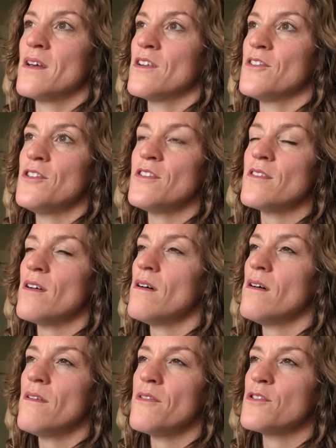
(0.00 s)
just
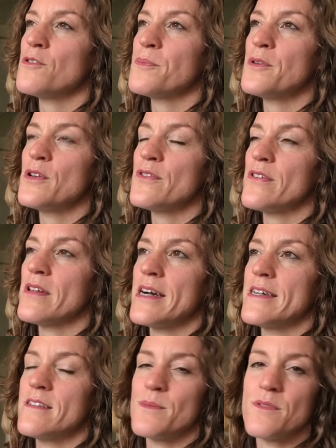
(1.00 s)
all those beautiful
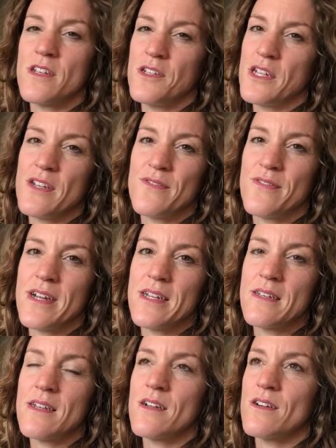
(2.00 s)
items that you can
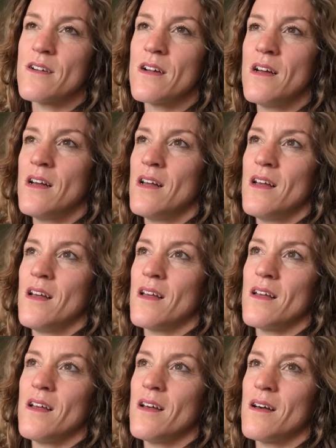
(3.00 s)
find here.
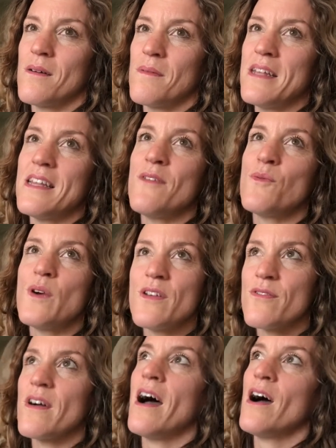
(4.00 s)
And then
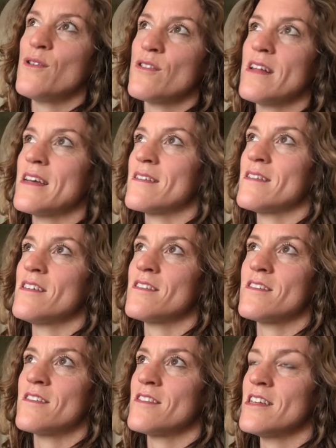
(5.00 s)
with a house like
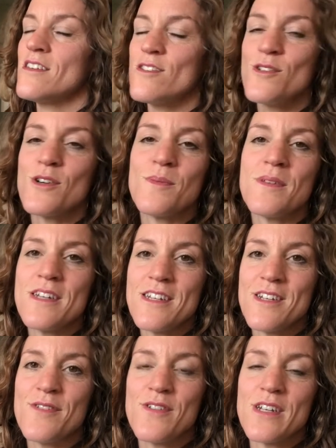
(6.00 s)
this, things look completely
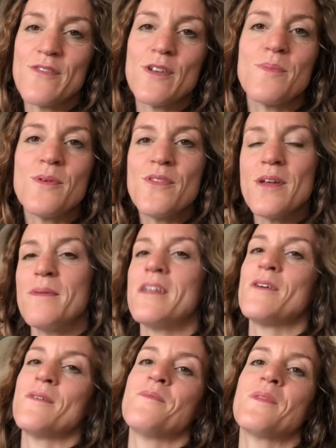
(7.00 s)
different. If you put them in
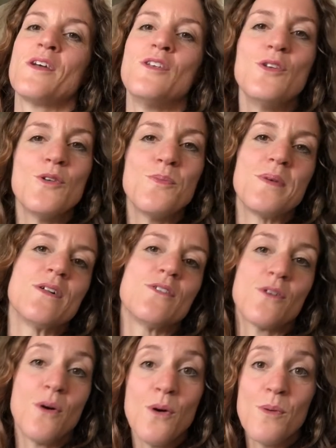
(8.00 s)
a new built
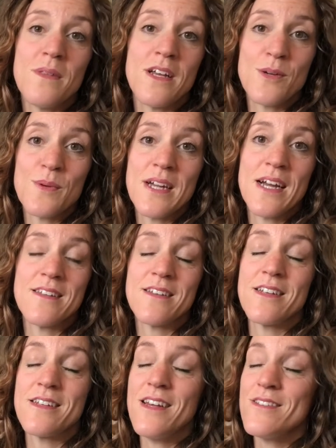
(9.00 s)
home like we had in
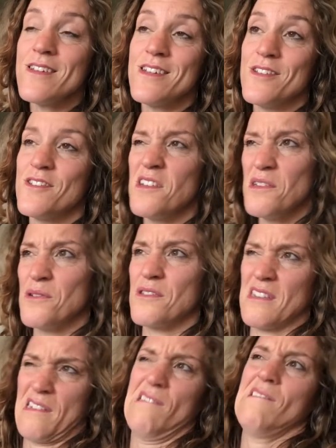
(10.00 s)
the Netherlands, it looks
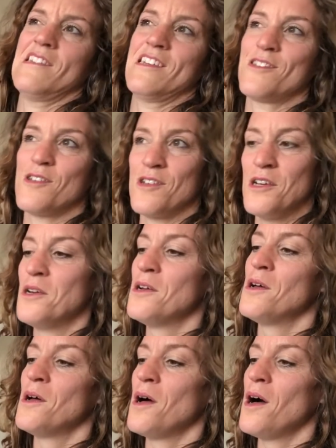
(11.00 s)
like, oh, that's
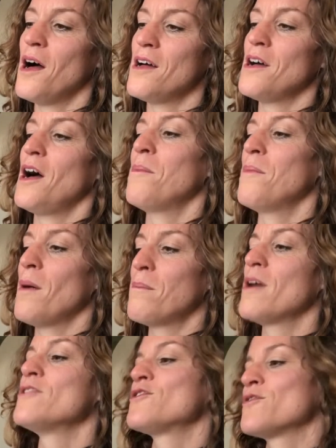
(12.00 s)
a
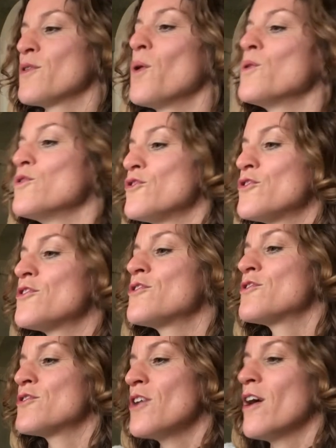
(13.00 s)
bunch of old
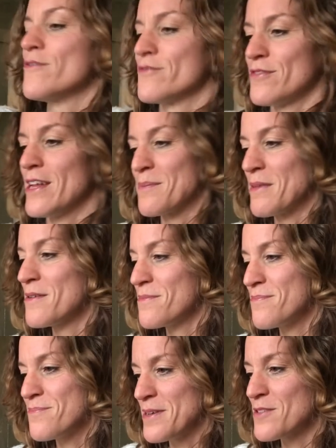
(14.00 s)
stuff, like my
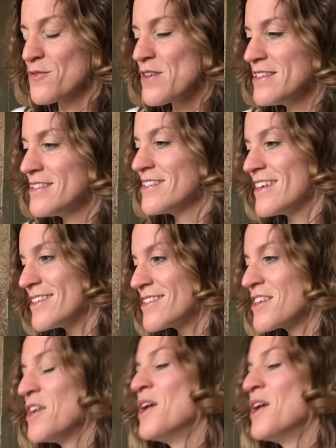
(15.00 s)
best friend says.